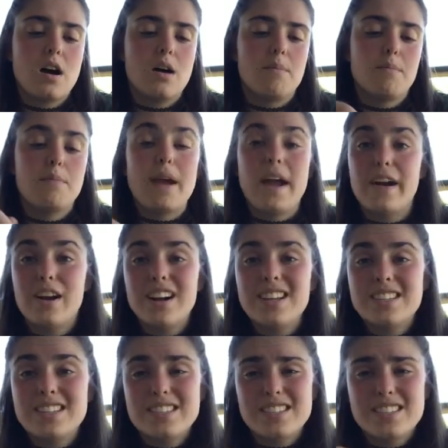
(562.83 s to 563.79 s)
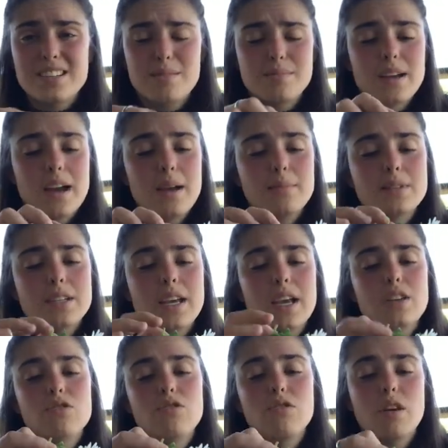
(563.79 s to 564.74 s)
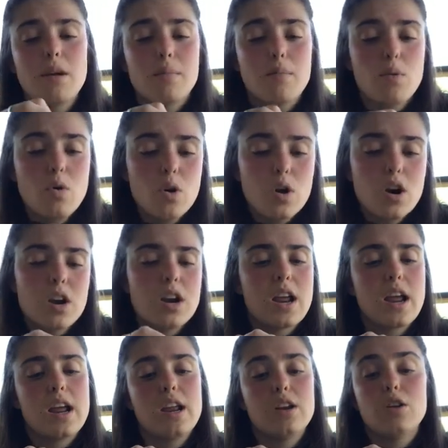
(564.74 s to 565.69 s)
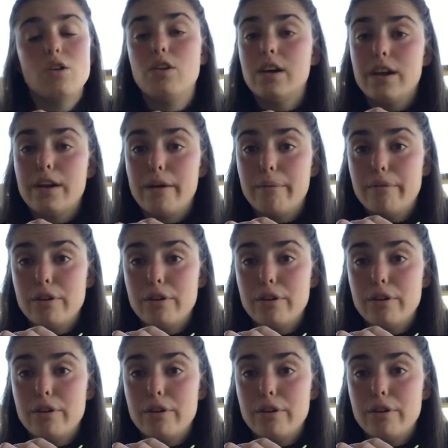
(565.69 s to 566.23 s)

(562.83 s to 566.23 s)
Parents, sometimes kids will get bored and you'll end up